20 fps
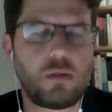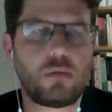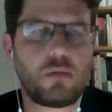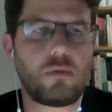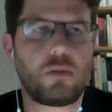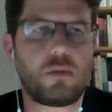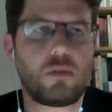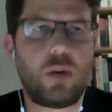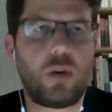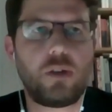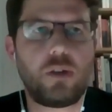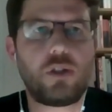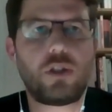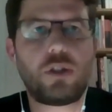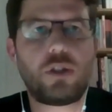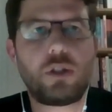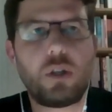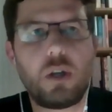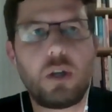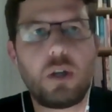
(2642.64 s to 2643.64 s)

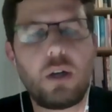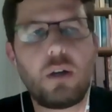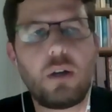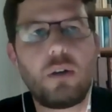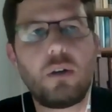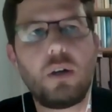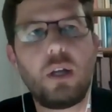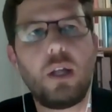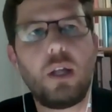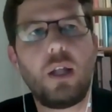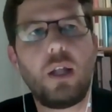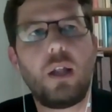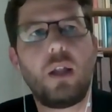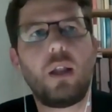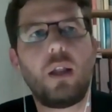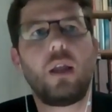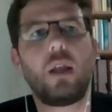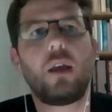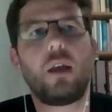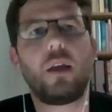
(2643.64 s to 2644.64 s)
strange uh,
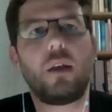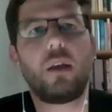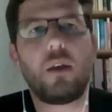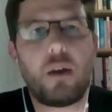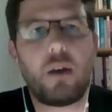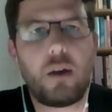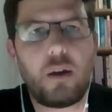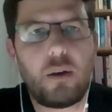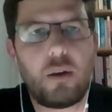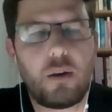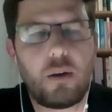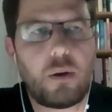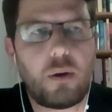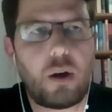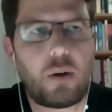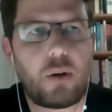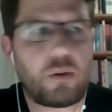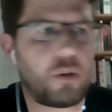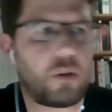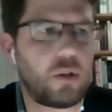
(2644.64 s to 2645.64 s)
Äh,
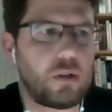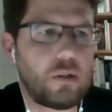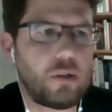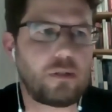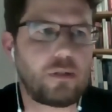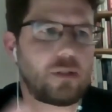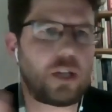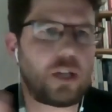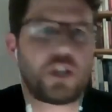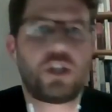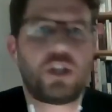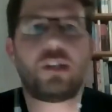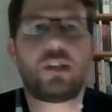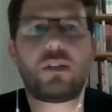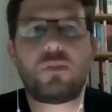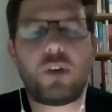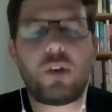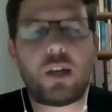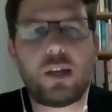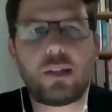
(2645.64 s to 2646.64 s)
äh,
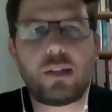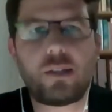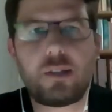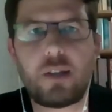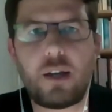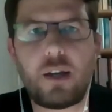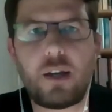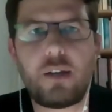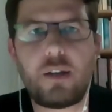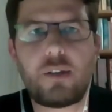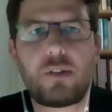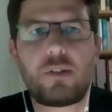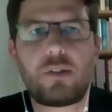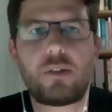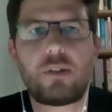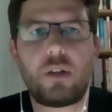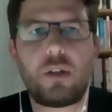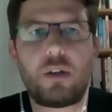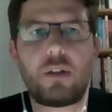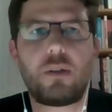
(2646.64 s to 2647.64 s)

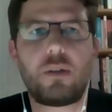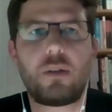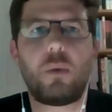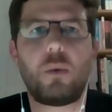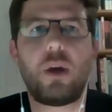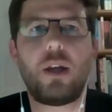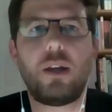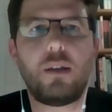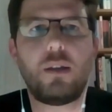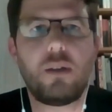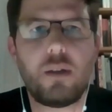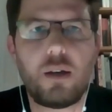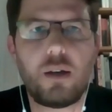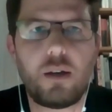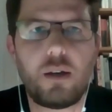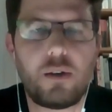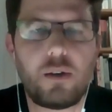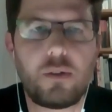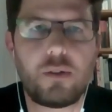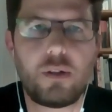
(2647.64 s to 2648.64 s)
Geschichtsvergessenheit, äh, the way
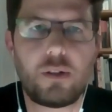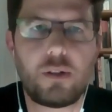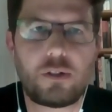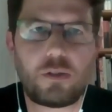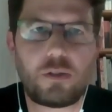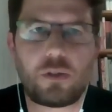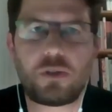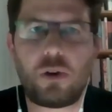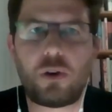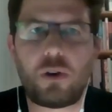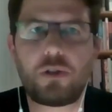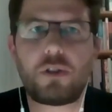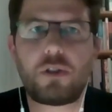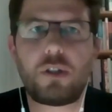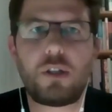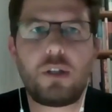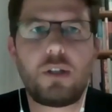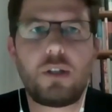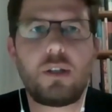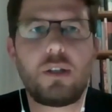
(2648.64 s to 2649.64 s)
the
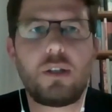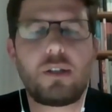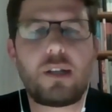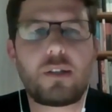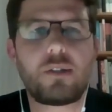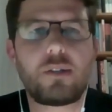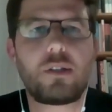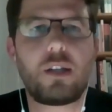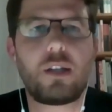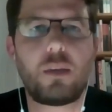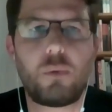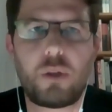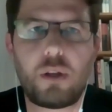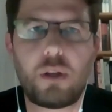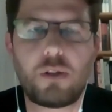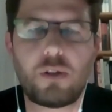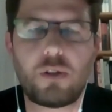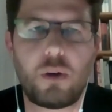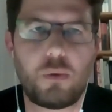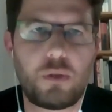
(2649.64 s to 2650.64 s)
sociology doesn't deal with
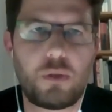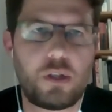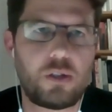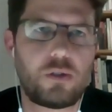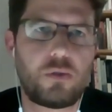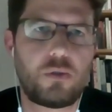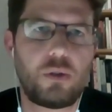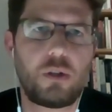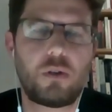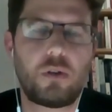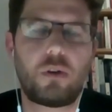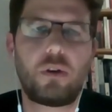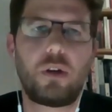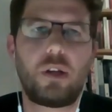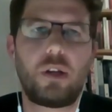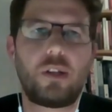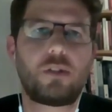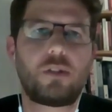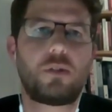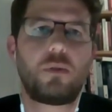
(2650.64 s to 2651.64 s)
its own history or
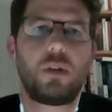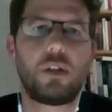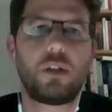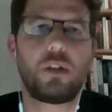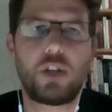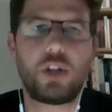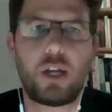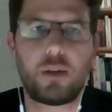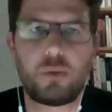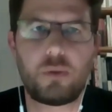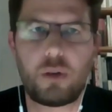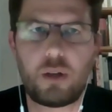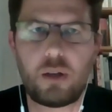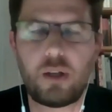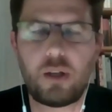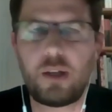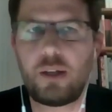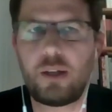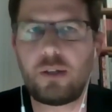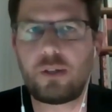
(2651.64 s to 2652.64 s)
history in
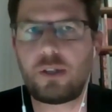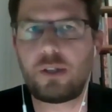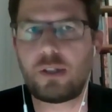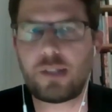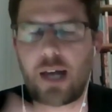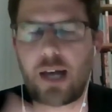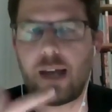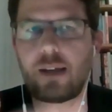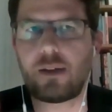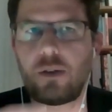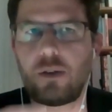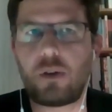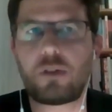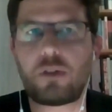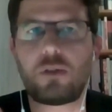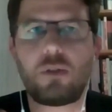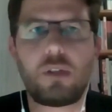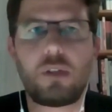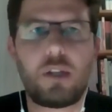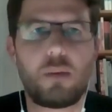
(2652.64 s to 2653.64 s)
general and decided not
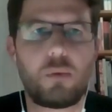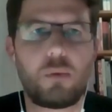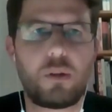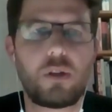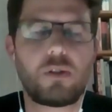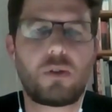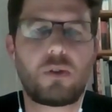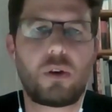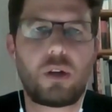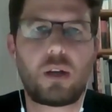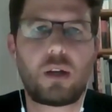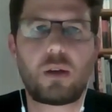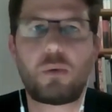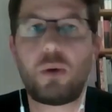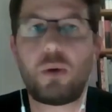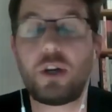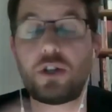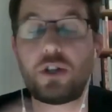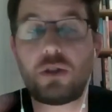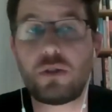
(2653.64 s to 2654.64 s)
to deal with historical
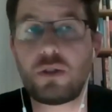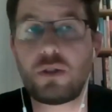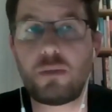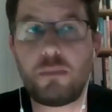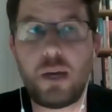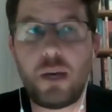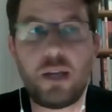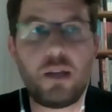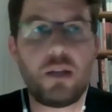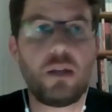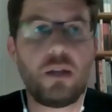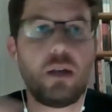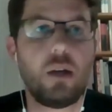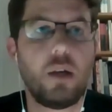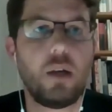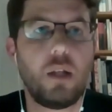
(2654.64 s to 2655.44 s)
questions in many